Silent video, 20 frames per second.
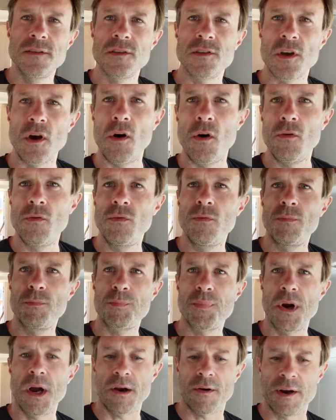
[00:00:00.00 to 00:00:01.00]
So
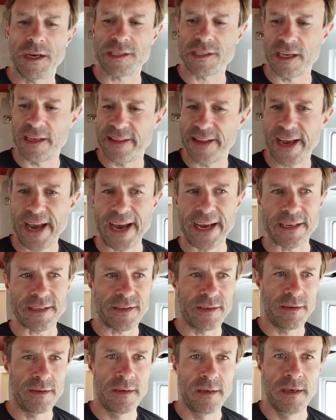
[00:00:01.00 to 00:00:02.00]
progress on
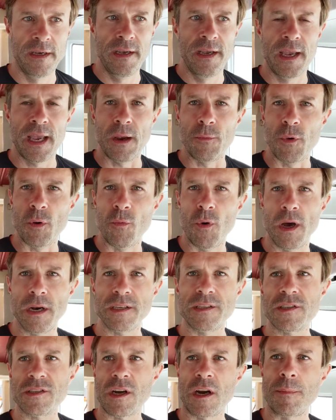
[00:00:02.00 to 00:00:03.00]
that. And we want
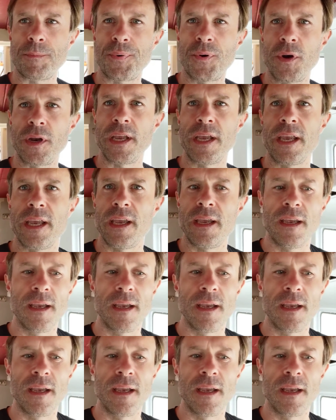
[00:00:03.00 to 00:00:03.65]
to start putting